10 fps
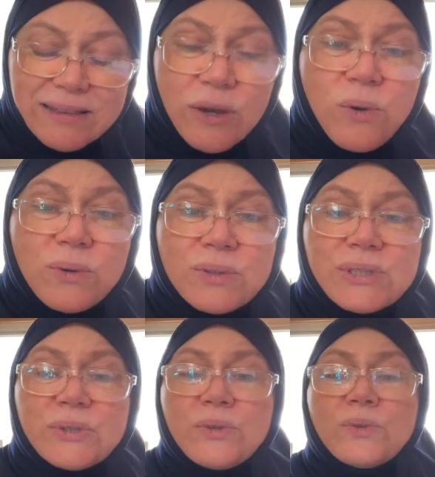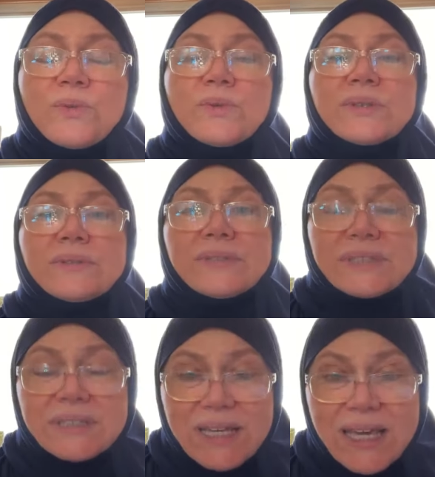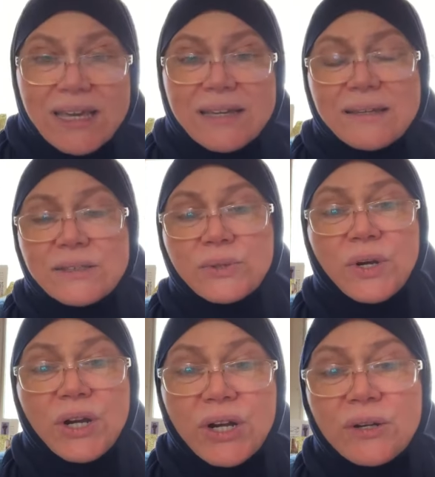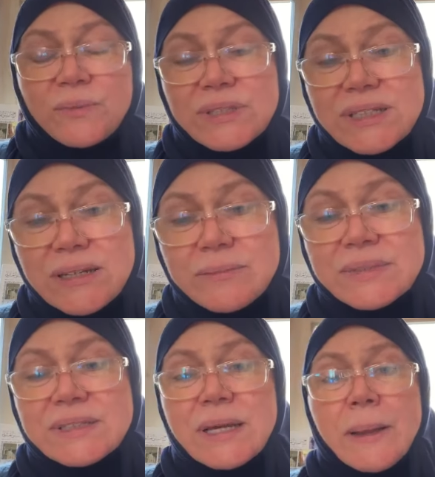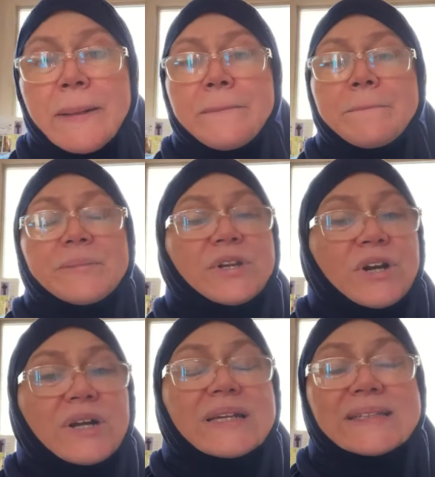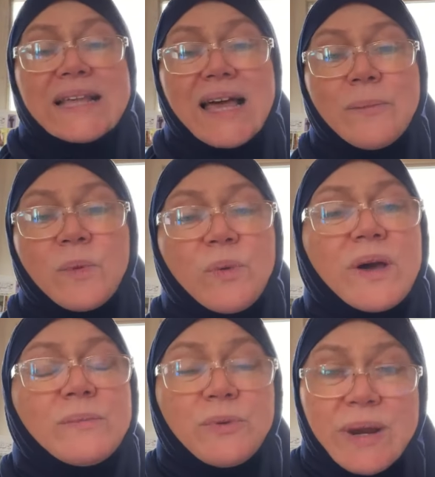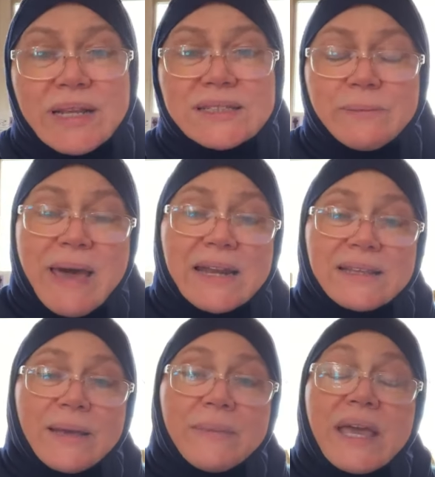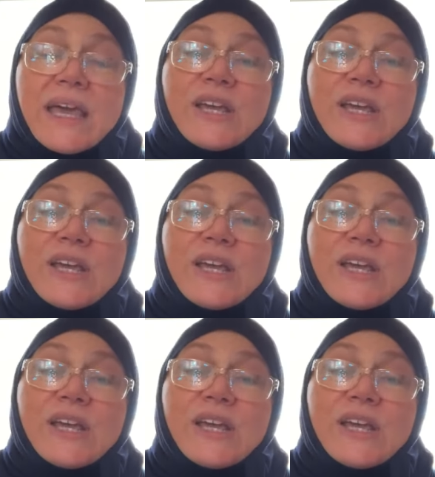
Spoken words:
those who seek to hurt Muslims, to hurt Islam. We want to be ready to battle them.